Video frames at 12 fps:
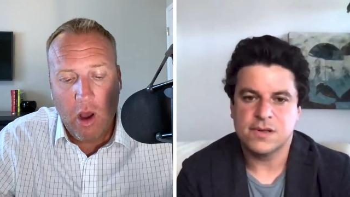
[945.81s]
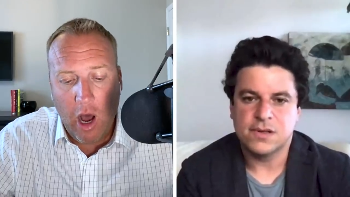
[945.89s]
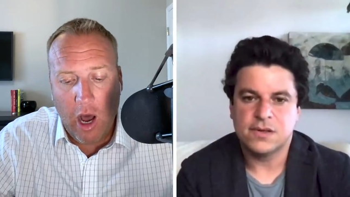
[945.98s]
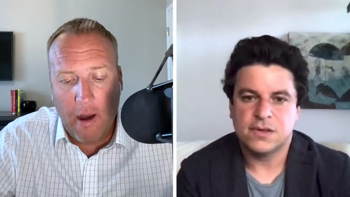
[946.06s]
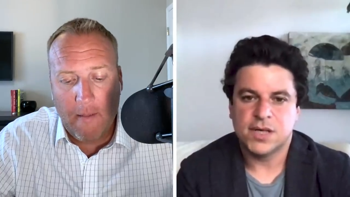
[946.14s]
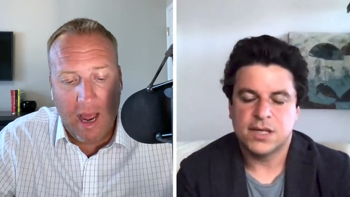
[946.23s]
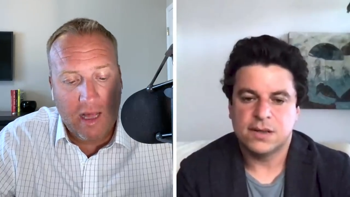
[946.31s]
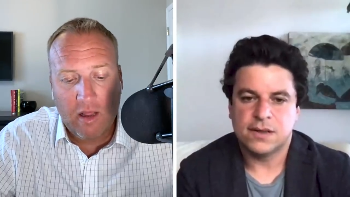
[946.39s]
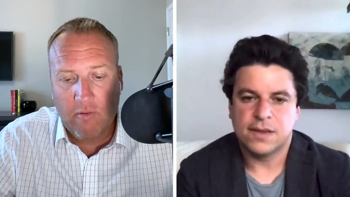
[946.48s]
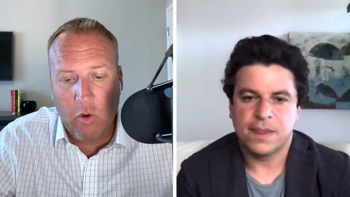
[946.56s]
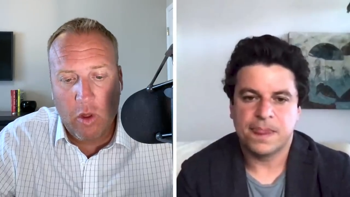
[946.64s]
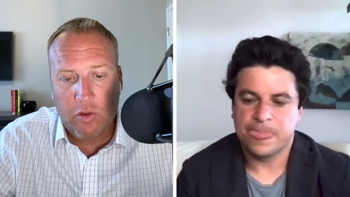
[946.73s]
Speaker 1: Uh, I
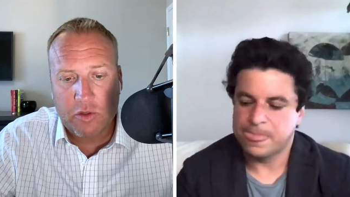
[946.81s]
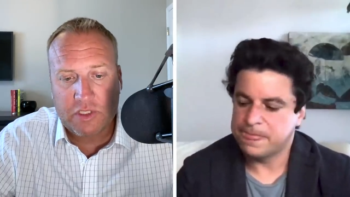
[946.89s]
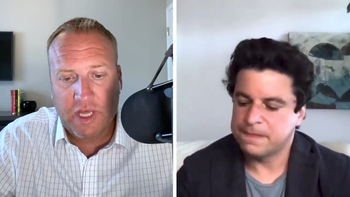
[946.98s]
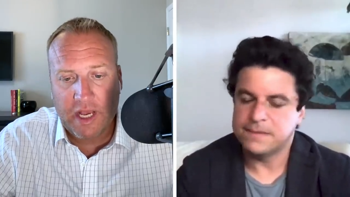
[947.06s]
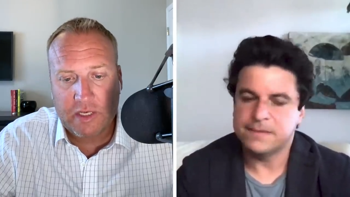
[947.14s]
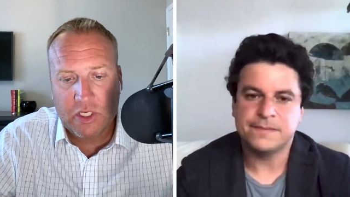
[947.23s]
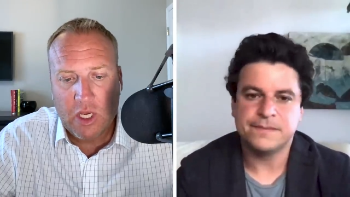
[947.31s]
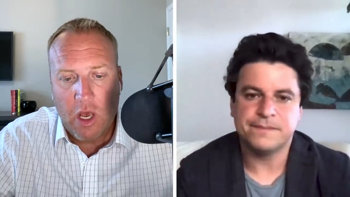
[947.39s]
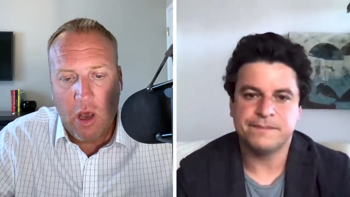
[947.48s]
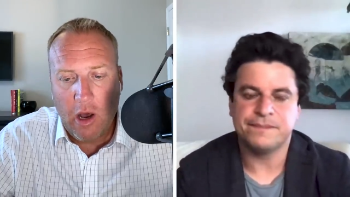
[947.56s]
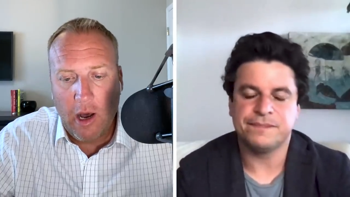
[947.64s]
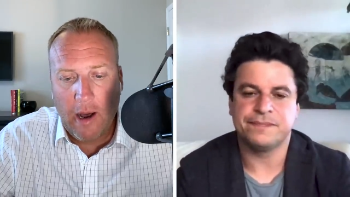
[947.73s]
love all those things.
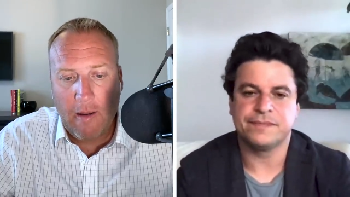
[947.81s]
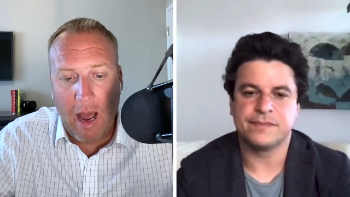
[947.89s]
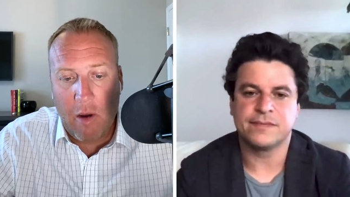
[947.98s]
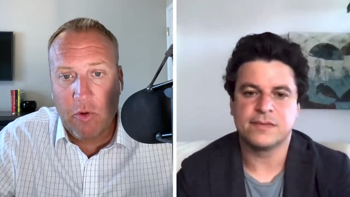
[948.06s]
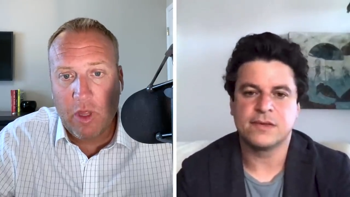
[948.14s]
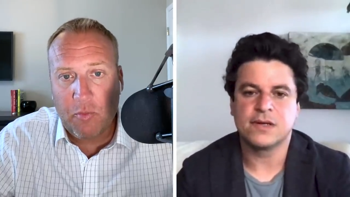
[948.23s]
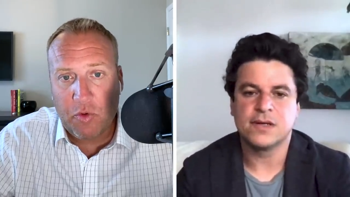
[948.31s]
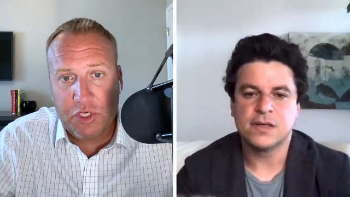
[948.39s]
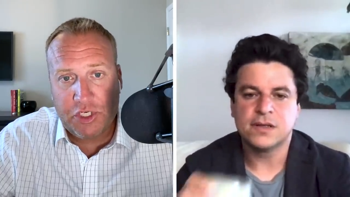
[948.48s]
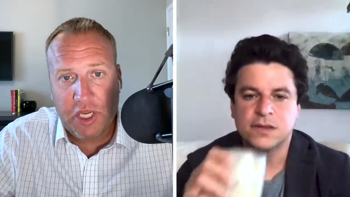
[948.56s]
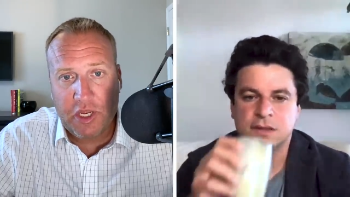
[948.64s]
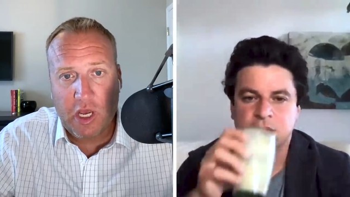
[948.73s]
Uh, I really
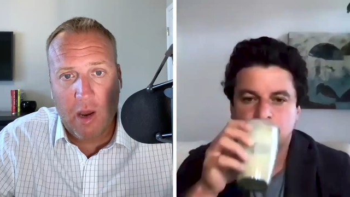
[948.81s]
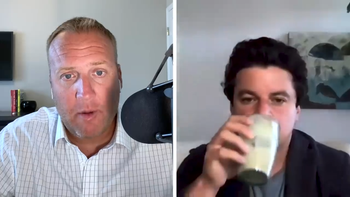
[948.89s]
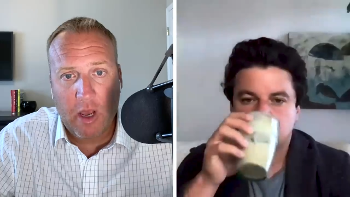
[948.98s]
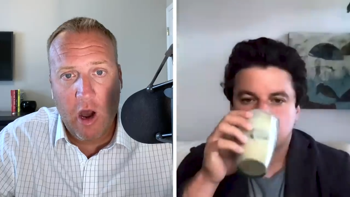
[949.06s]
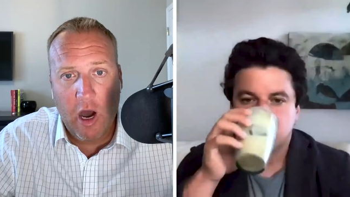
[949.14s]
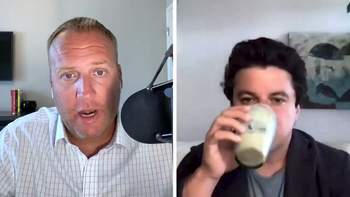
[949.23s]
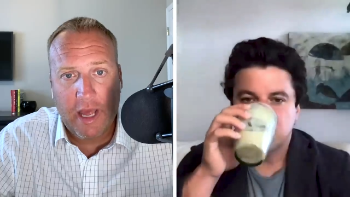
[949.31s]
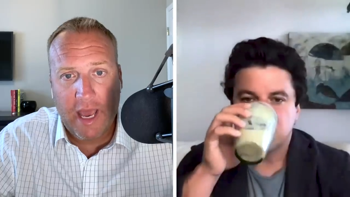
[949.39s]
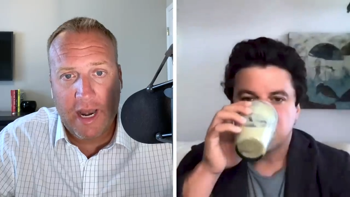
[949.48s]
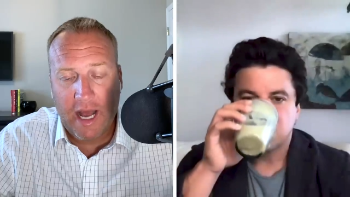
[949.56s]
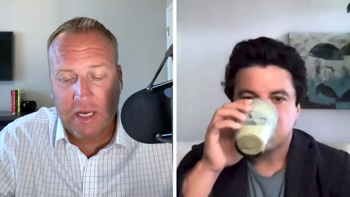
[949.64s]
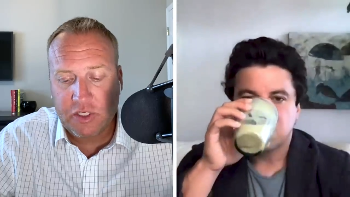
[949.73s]
appreciate you coming on,
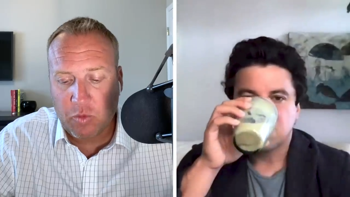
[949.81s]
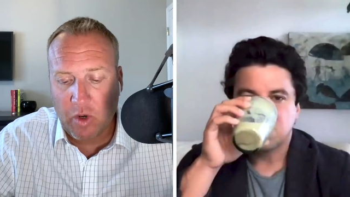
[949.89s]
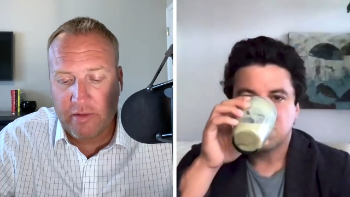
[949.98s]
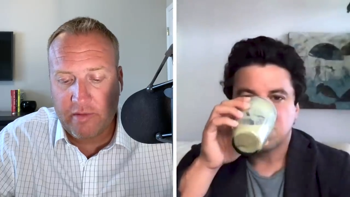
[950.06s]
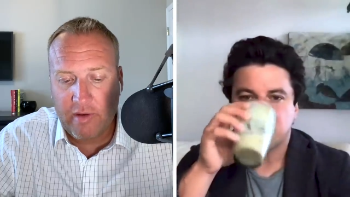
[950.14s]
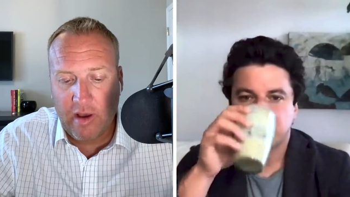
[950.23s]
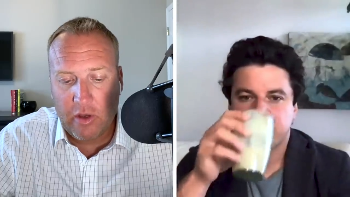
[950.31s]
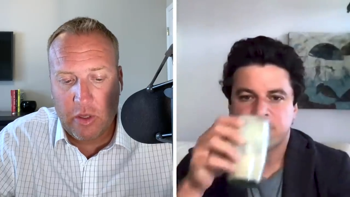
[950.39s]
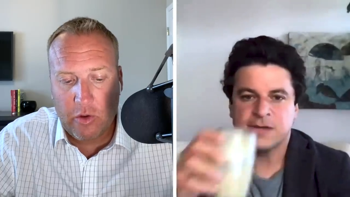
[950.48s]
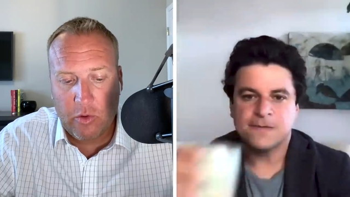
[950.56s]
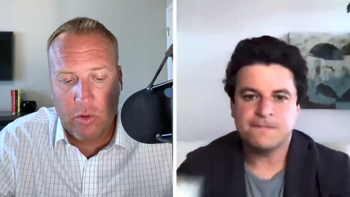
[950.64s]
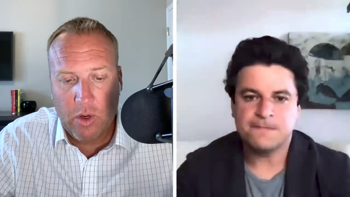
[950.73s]
and I just wanted to tell
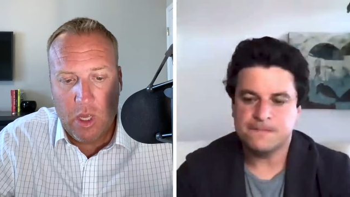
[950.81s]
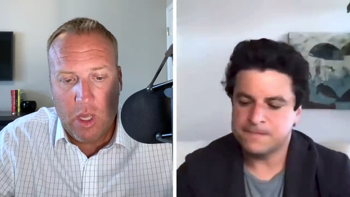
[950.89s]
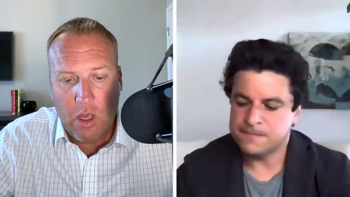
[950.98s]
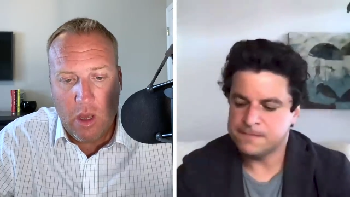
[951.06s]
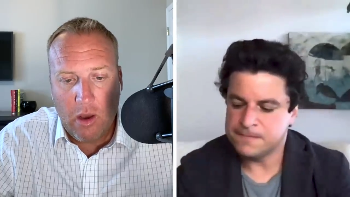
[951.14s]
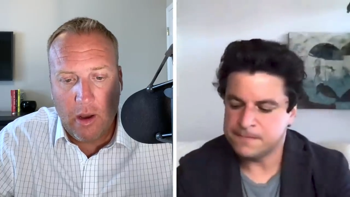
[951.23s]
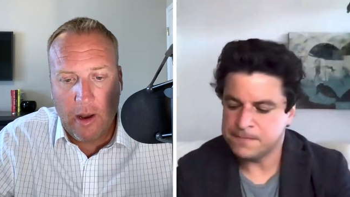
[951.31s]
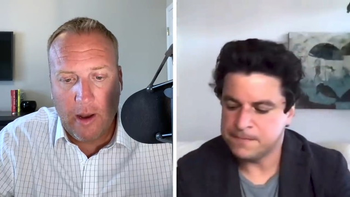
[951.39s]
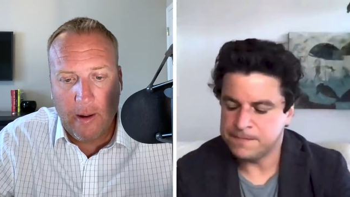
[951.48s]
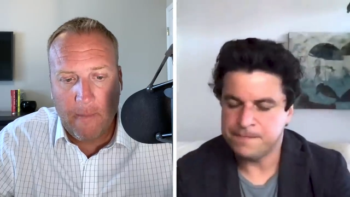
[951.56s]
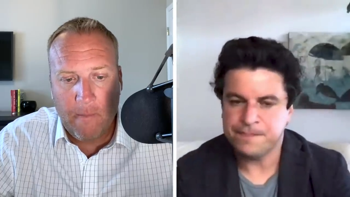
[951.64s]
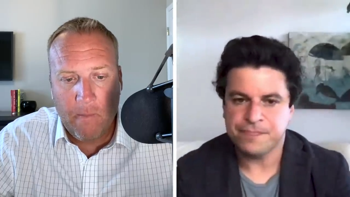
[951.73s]
you
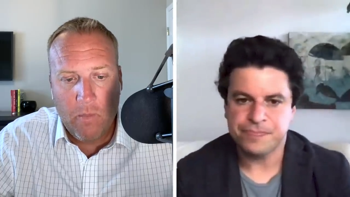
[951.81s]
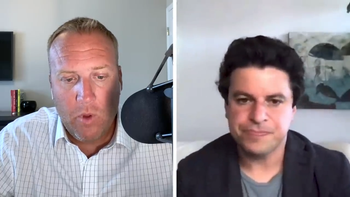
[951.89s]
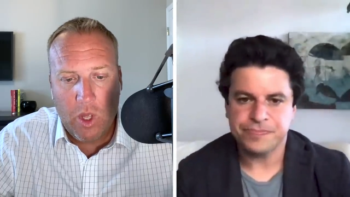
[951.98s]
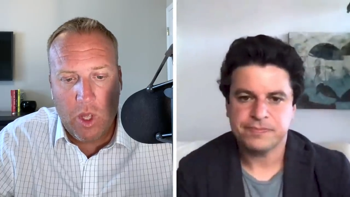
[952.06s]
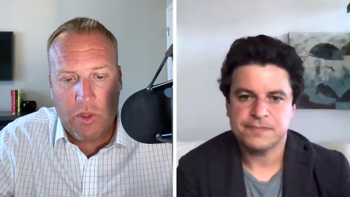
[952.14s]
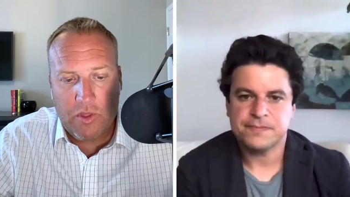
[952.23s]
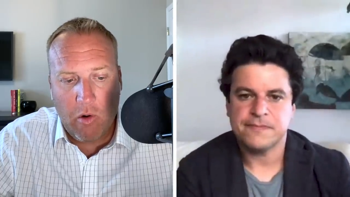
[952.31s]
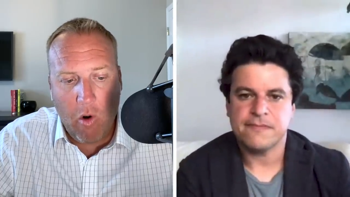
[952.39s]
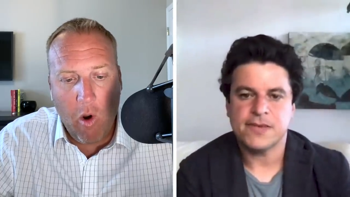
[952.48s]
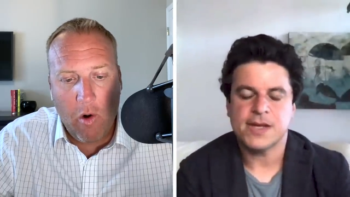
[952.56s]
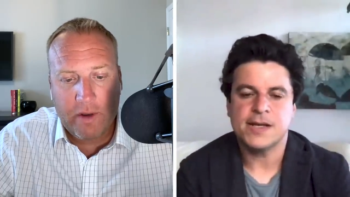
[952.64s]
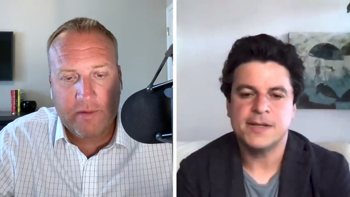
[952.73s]
um, there
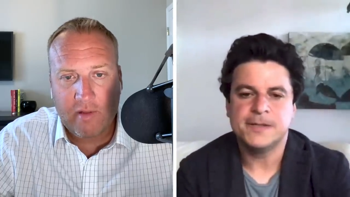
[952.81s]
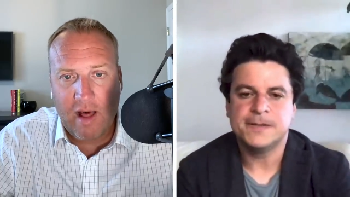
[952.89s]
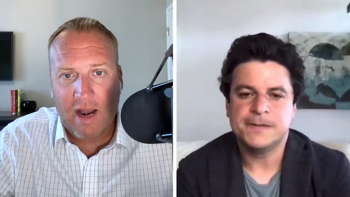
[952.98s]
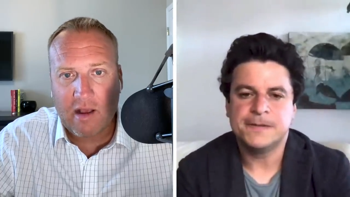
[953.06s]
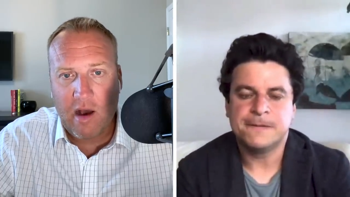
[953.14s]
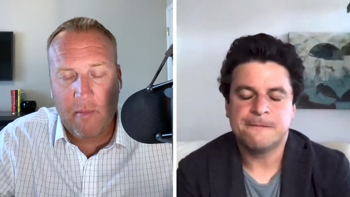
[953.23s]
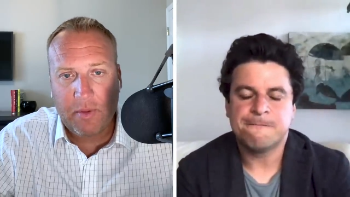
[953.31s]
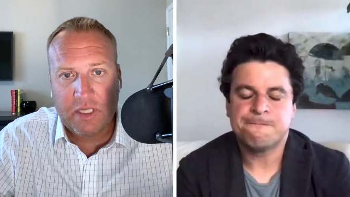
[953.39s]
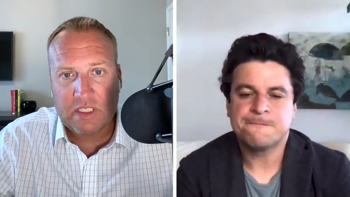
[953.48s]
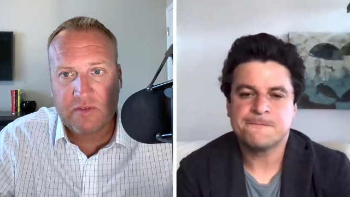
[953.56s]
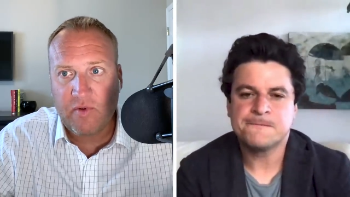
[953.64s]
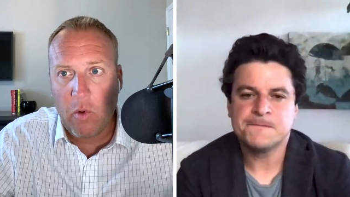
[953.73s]
aren't a lot of
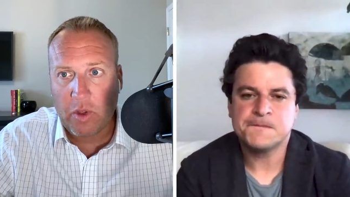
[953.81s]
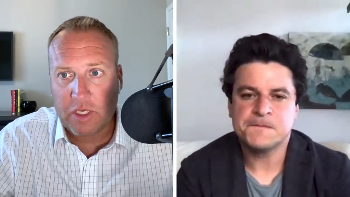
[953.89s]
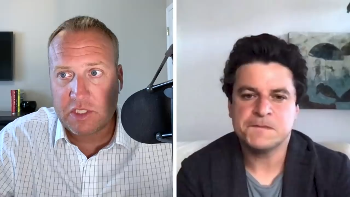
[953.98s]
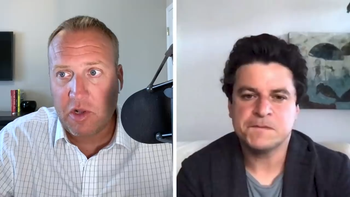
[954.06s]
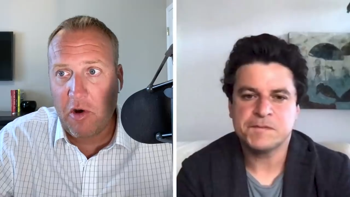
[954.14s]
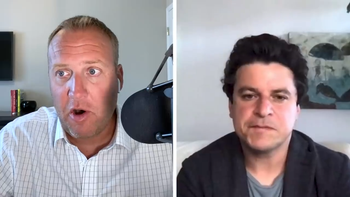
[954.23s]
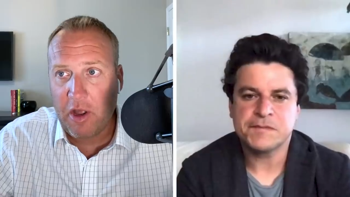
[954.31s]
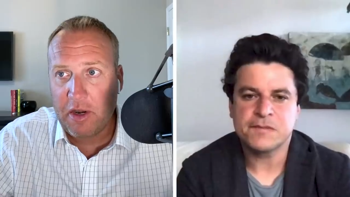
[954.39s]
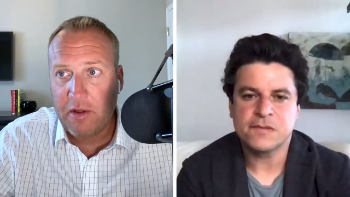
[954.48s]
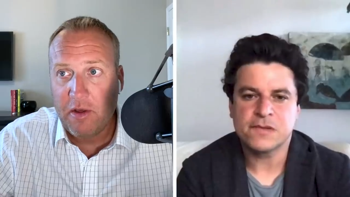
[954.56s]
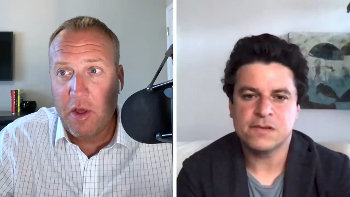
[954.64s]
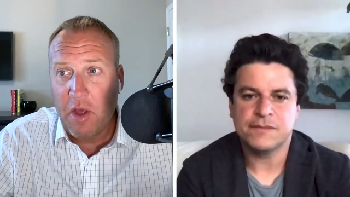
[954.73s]
companies focused
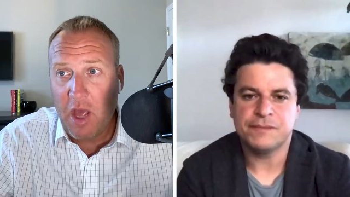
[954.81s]
on